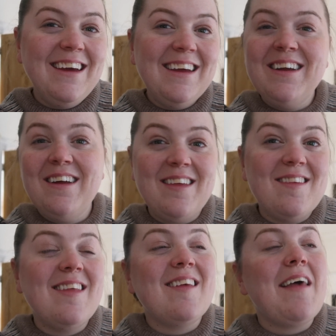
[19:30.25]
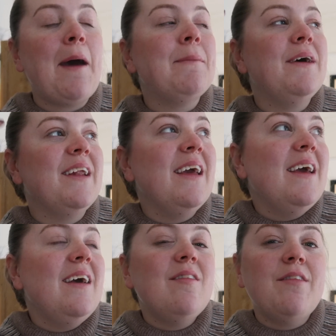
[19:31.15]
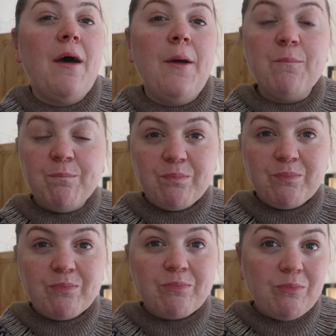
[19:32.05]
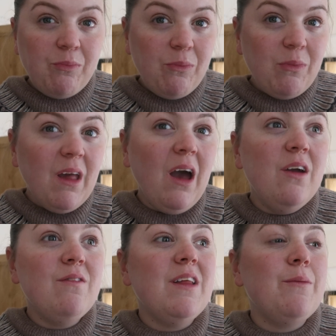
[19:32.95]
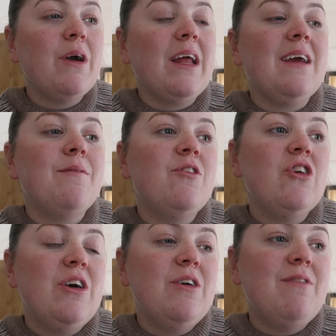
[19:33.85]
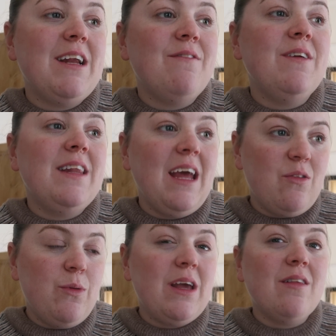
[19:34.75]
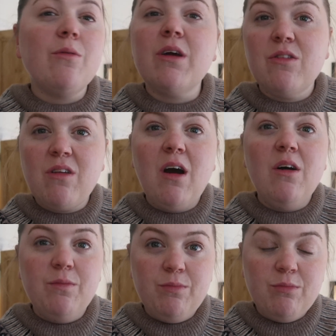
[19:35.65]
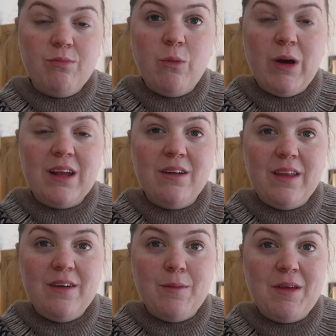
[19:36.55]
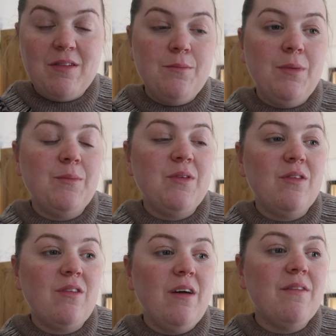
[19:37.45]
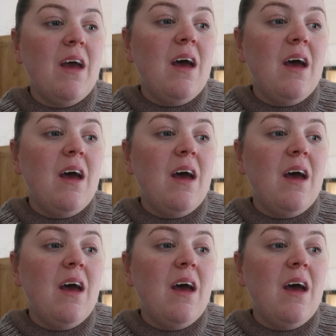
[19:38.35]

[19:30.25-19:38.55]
You know, these things happen. So hopefully we'll get it ready for next weekend so we can start on working on the other bits and bobs and stuff.